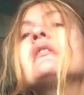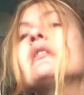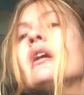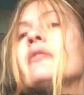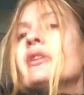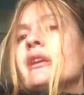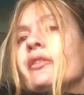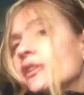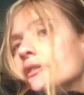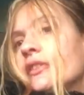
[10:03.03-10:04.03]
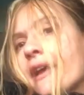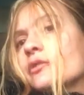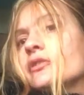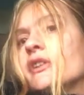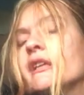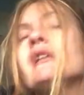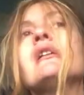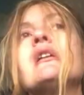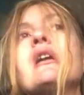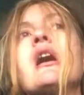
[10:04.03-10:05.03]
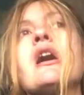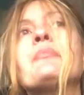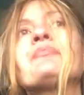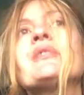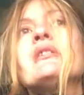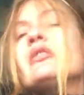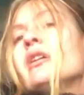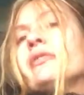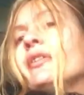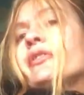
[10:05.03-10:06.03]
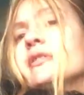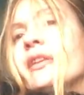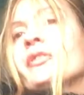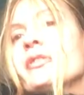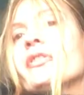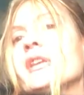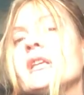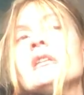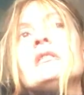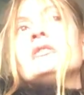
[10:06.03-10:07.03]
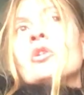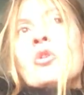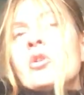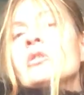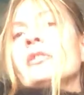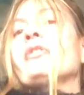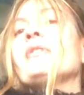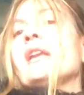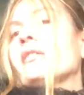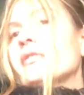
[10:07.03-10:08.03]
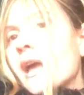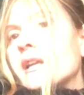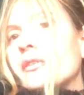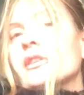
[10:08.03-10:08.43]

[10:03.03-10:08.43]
love is integrity, love is decency. All those things, that is